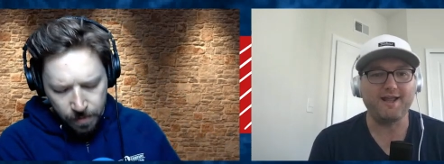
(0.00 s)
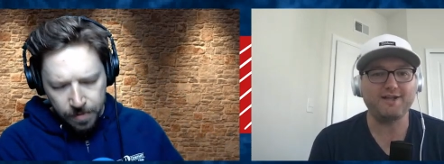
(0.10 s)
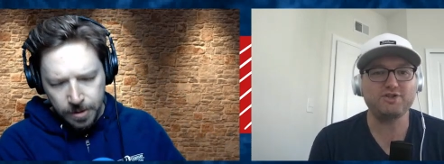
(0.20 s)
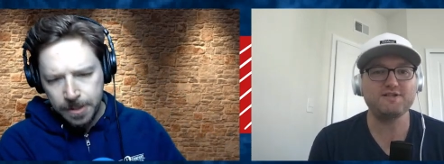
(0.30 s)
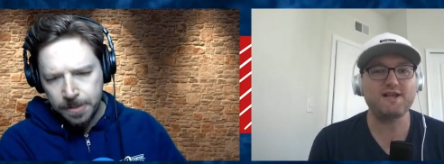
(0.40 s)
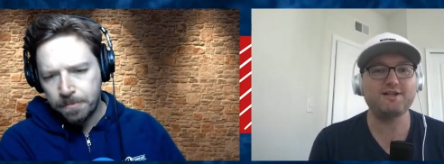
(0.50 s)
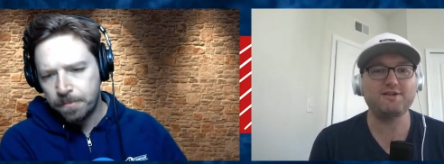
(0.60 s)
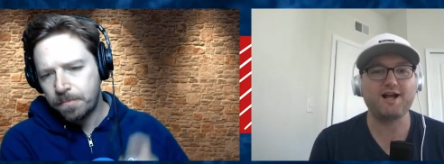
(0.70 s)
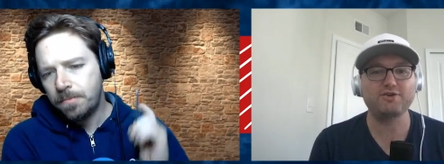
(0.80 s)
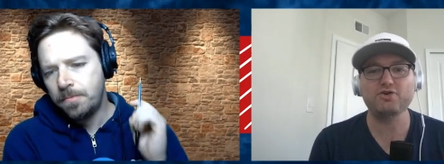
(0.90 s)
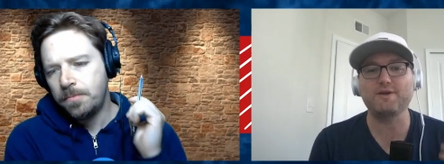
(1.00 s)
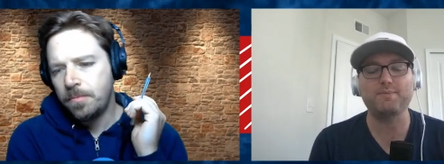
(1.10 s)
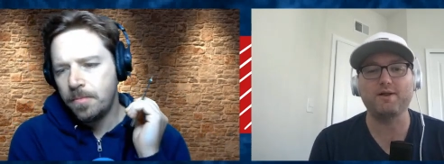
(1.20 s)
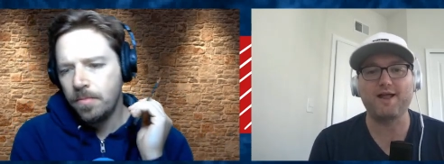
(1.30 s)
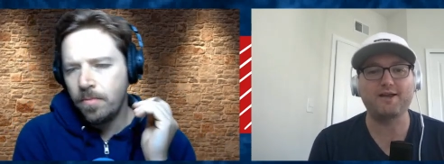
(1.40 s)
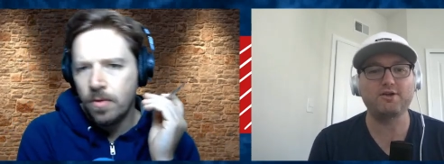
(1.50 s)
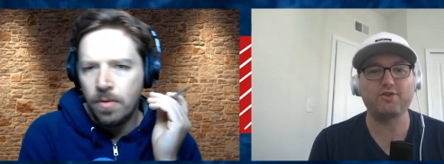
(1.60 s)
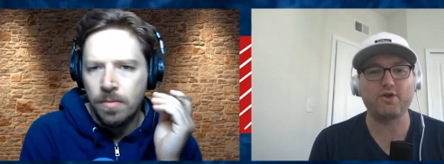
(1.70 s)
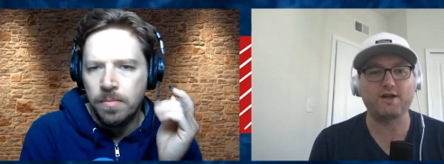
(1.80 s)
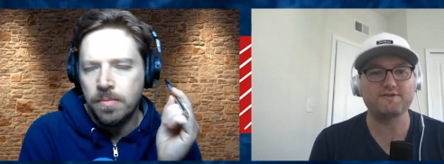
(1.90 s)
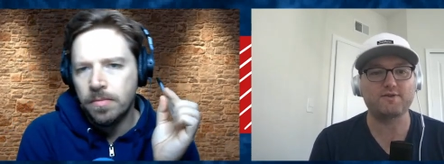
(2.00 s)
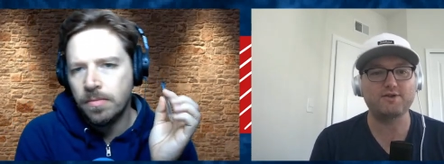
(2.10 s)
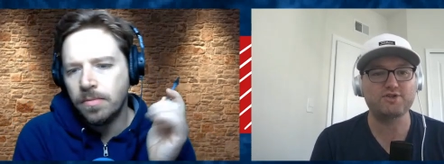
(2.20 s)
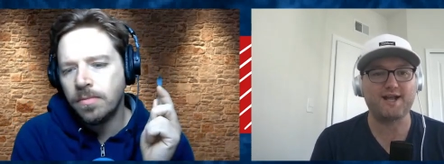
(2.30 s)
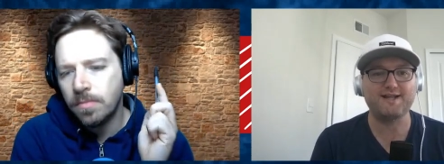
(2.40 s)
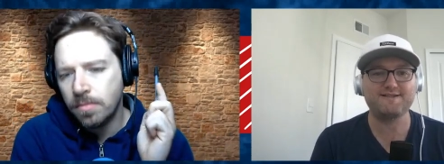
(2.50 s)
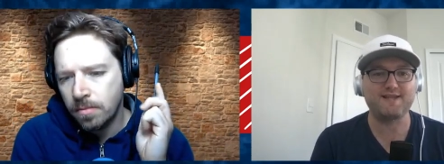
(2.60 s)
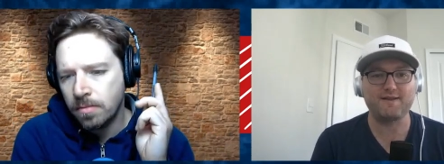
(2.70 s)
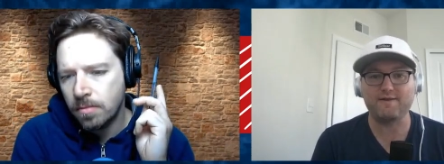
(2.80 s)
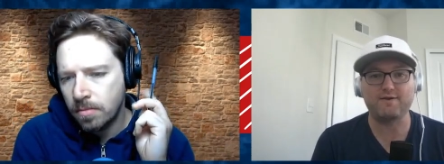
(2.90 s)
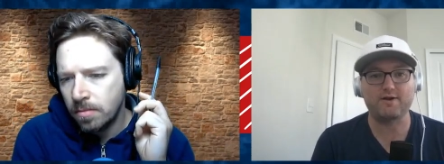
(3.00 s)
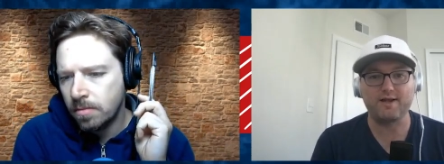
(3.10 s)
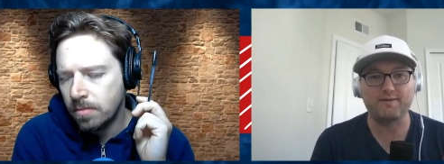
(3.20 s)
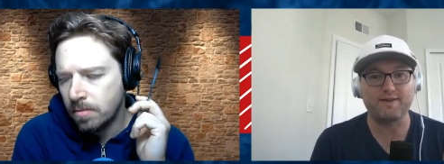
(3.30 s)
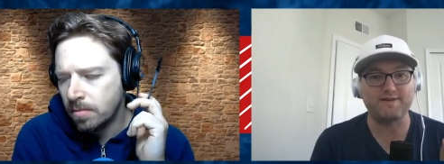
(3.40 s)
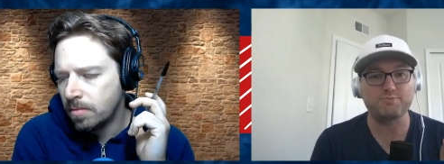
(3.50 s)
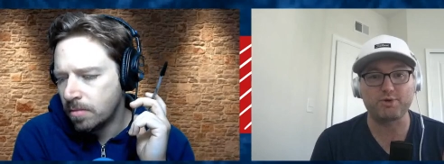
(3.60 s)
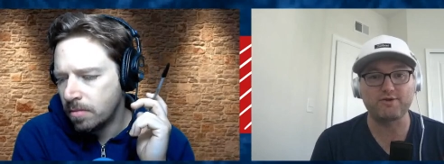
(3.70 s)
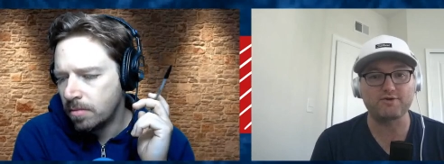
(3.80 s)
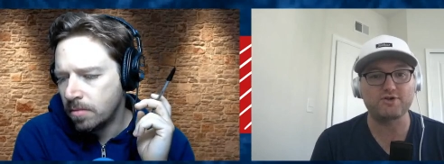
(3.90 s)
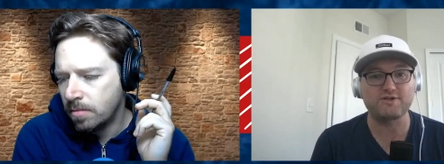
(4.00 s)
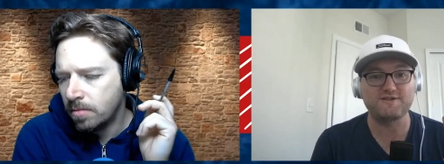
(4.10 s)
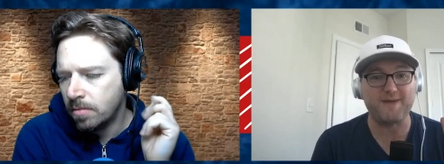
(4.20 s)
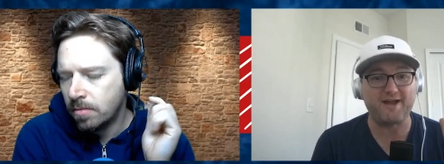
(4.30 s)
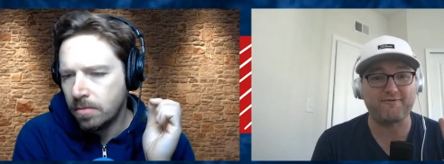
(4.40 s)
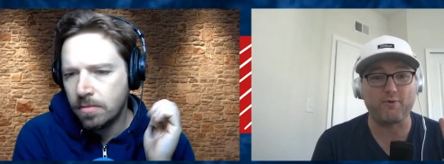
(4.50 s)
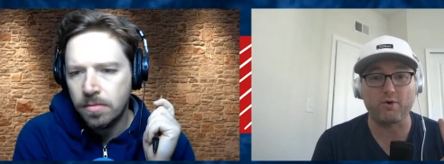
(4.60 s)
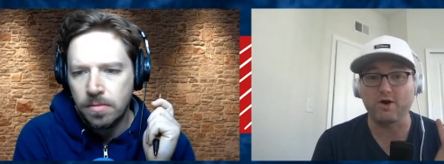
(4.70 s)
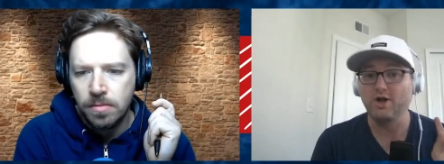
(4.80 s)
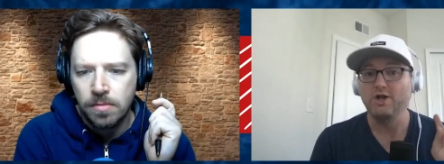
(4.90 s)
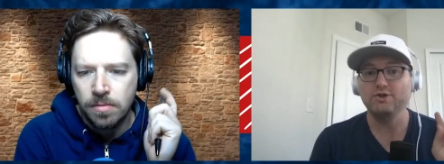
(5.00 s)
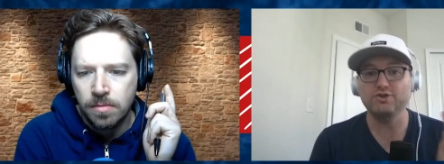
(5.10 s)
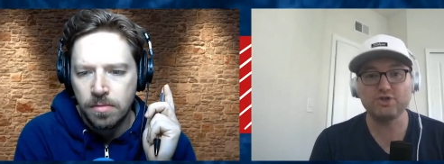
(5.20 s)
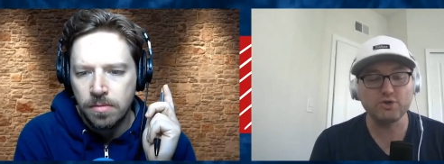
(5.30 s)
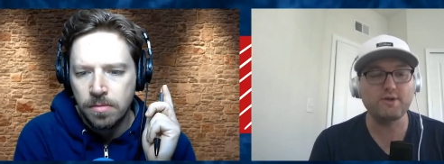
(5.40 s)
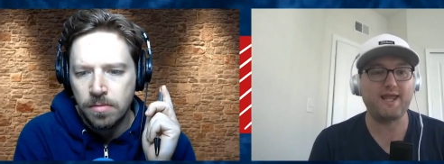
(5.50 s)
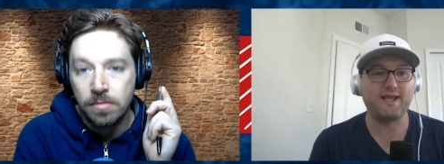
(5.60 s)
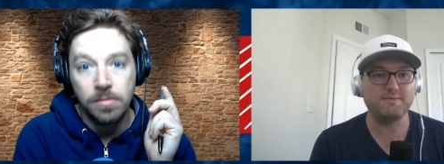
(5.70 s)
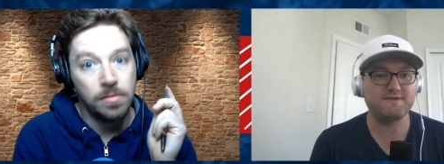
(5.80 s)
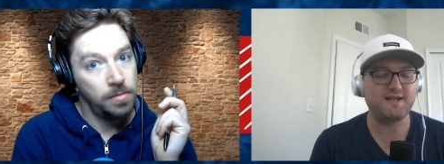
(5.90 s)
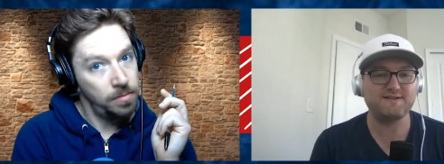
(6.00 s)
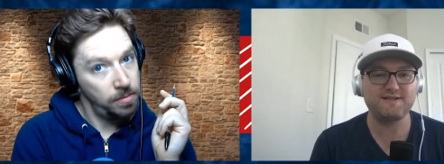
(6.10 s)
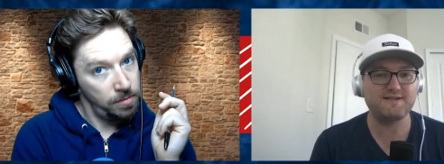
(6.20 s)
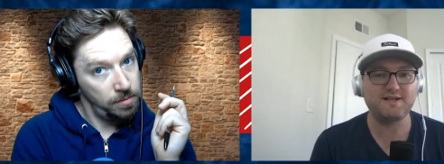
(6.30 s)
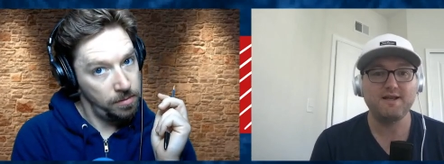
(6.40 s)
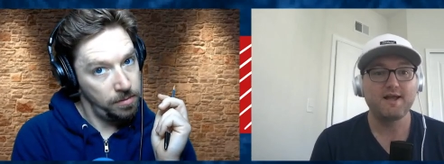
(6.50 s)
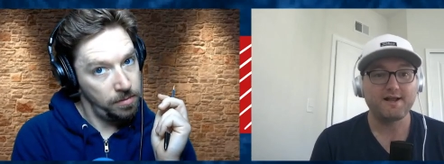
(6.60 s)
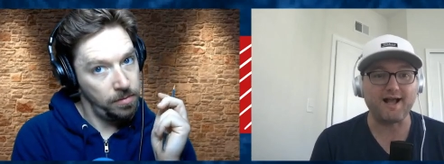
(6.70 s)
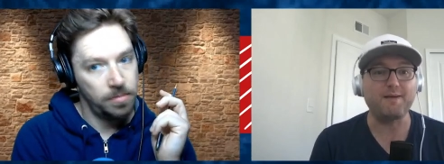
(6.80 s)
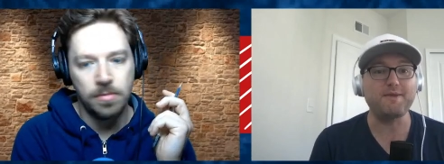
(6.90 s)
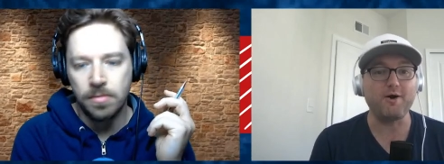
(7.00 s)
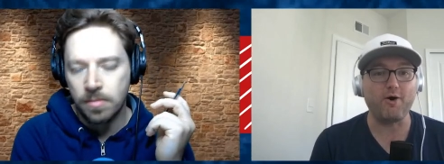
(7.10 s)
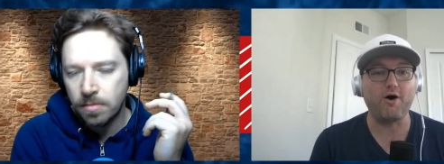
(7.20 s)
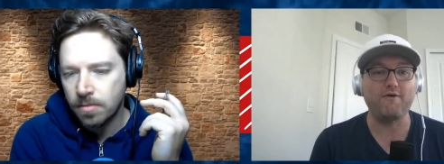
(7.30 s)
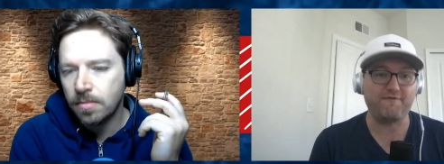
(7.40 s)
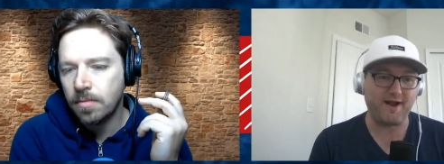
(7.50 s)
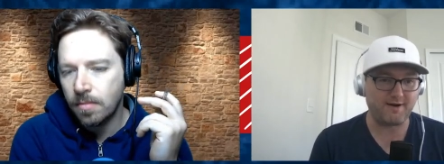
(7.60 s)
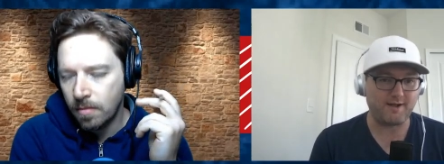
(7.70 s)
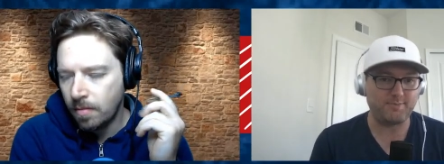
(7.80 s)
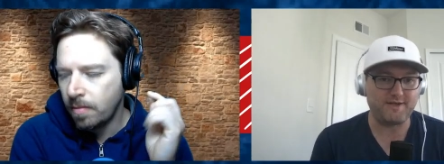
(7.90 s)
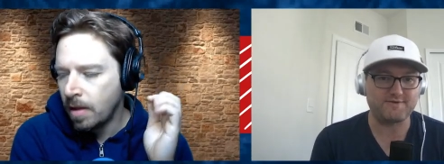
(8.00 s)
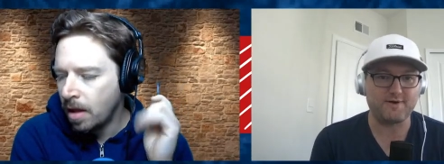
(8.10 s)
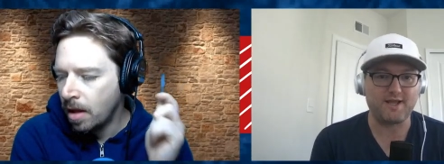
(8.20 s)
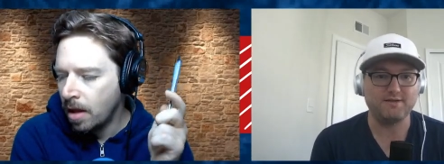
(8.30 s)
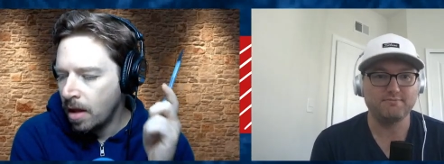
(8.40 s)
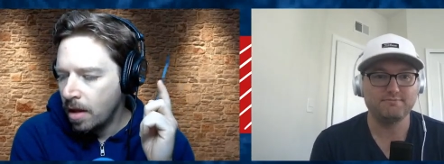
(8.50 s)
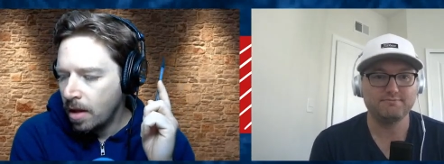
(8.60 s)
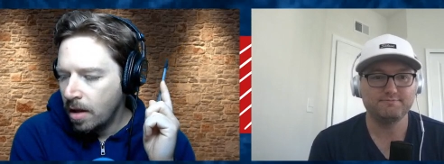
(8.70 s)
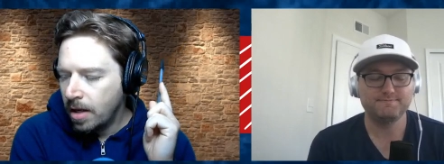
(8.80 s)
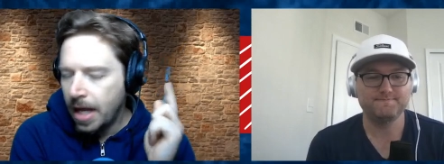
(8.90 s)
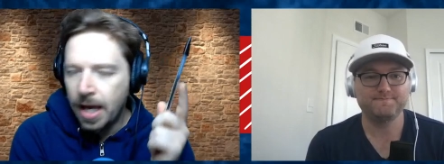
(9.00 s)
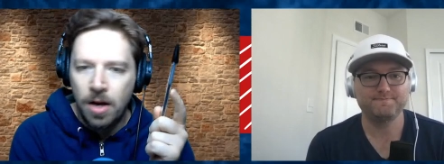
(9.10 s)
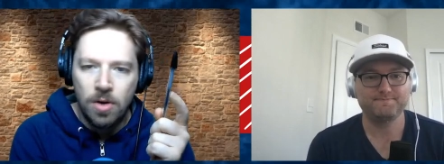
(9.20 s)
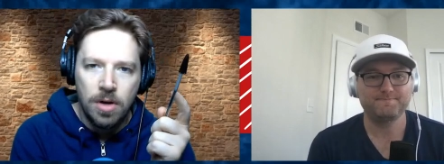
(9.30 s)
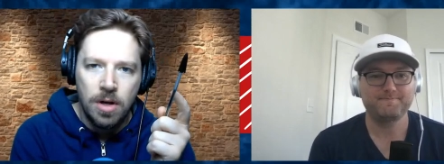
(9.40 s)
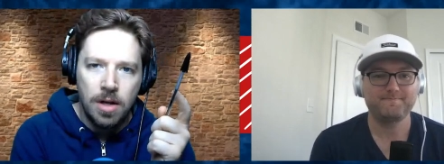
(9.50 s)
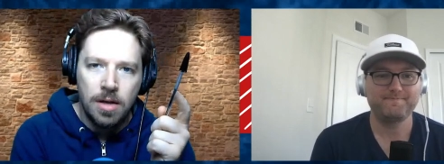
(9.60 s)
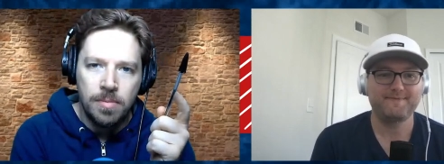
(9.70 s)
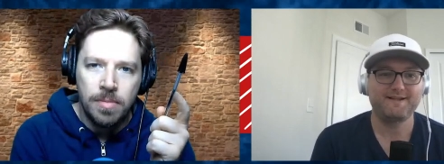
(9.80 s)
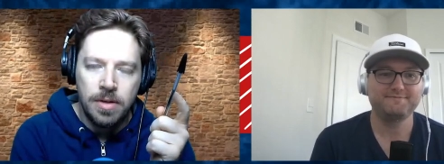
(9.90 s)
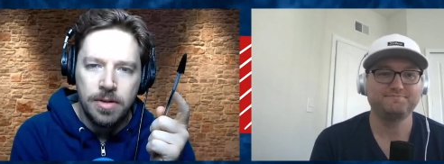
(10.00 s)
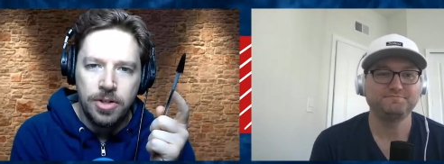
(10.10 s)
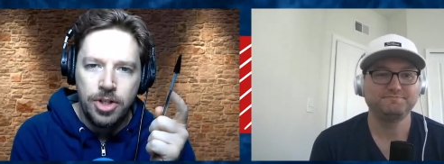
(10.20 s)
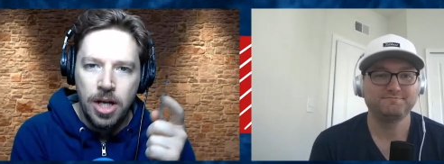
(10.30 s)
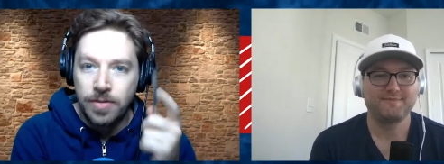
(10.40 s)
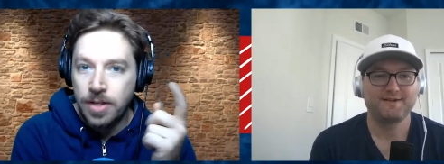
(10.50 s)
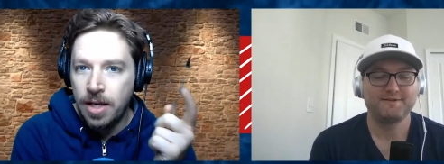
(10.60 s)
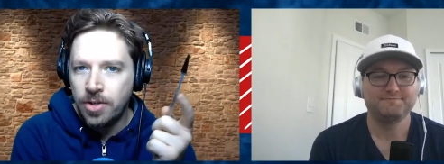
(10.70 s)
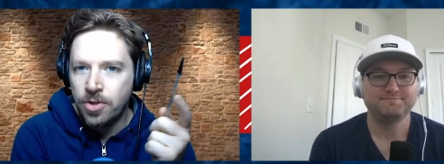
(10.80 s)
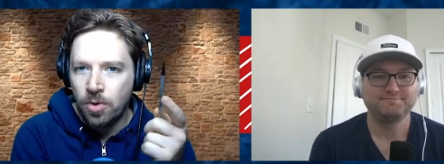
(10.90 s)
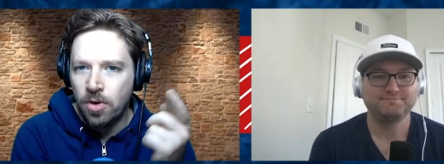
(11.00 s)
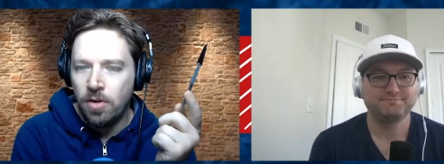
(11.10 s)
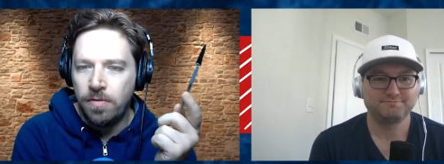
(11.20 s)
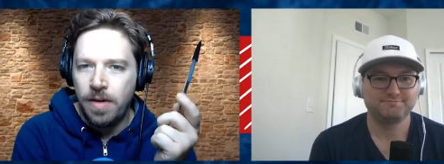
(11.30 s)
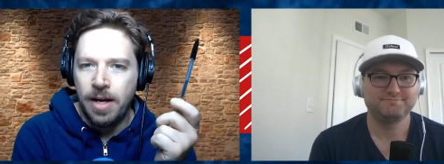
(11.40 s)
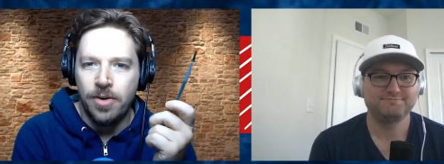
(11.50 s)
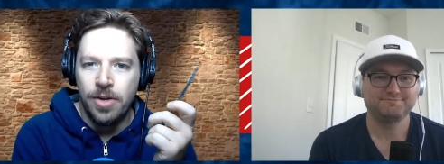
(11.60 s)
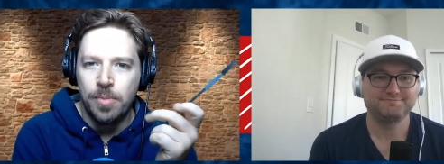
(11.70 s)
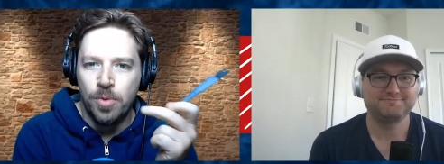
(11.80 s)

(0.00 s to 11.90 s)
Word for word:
Speaker 1: it just it conjures up a lot of good thoughts. So the Giants saying that they're going to at least bring those jerseys back for two games
Speaker 2: next season got me all fired up yesterday. Now, um, uh, chef's kiss or all fired up,